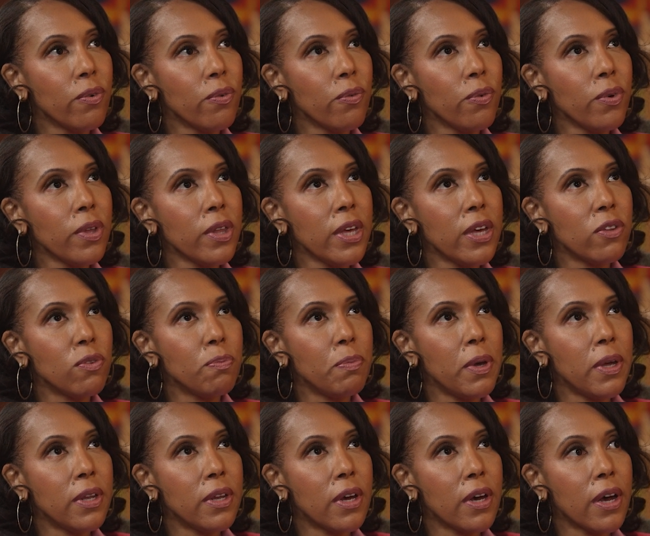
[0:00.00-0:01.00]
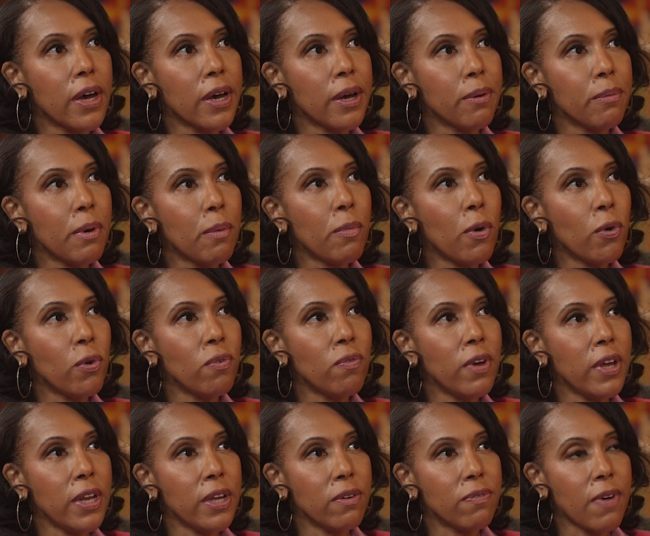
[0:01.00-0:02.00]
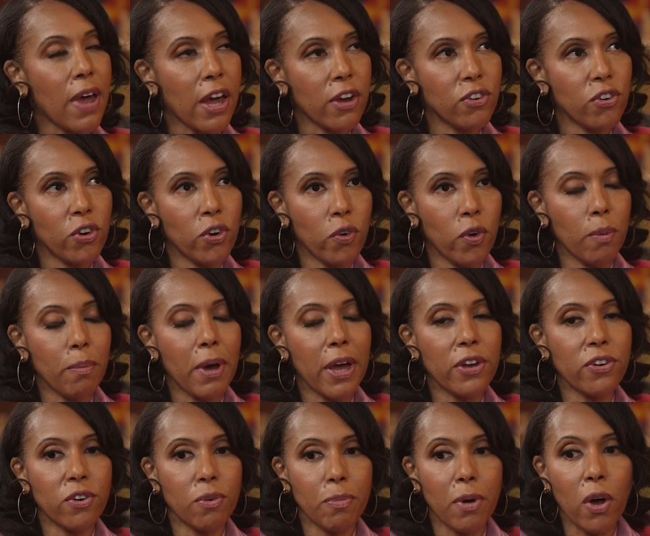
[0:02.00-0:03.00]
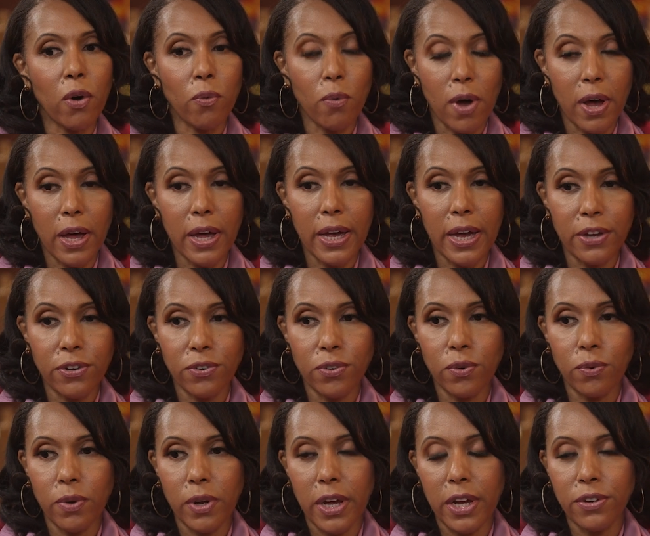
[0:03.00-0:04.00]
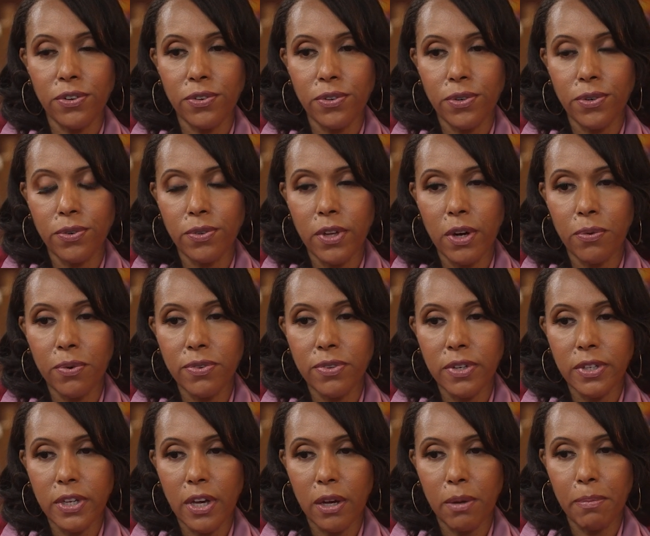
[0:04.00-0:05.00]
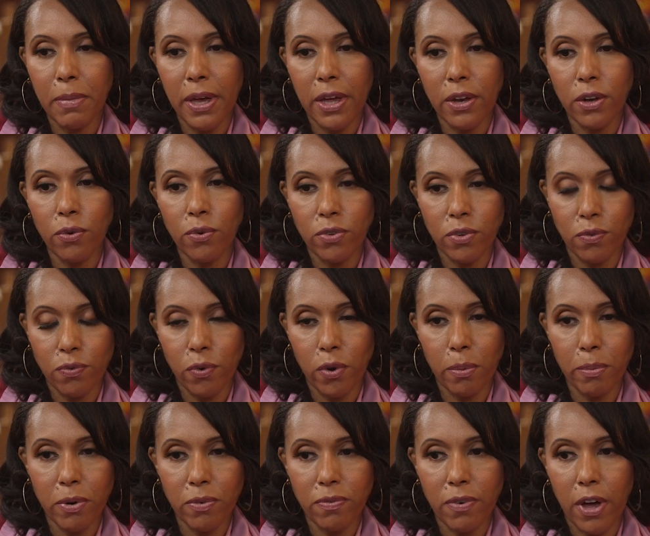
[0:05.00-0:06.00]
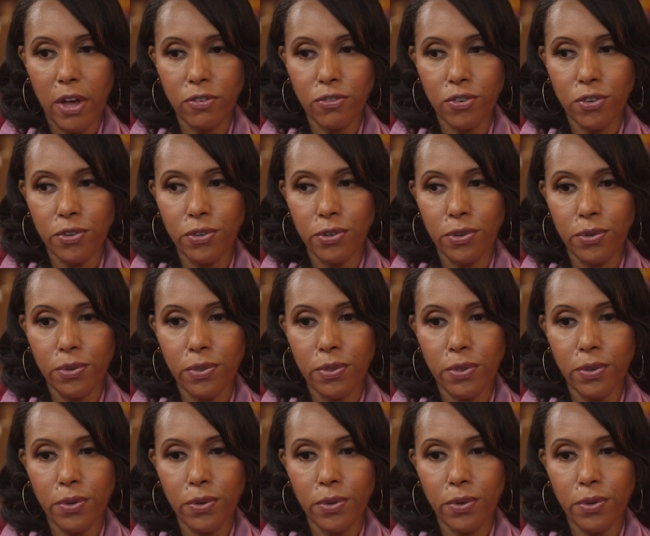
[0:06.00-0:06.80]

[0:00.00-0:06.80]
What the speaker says: really has been a motivating factor and a reminder about why I do what I do. There was a young man who was a former foster youth